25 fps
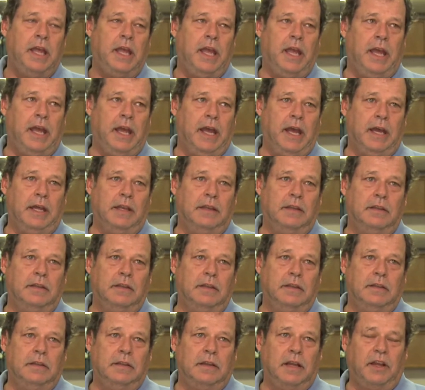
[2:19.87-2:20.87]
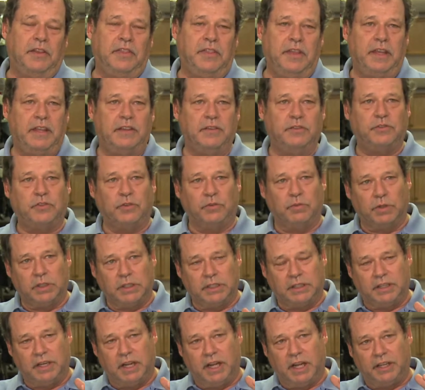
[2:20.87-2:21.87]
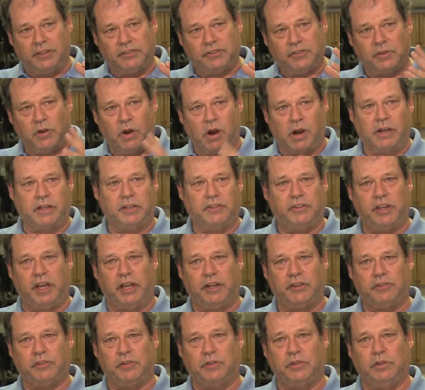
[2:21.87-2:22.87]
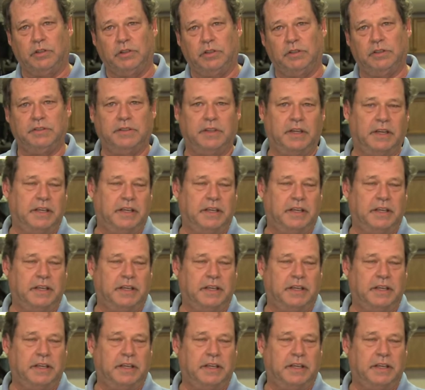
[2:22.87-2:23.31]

And I think there's a really nice architectural,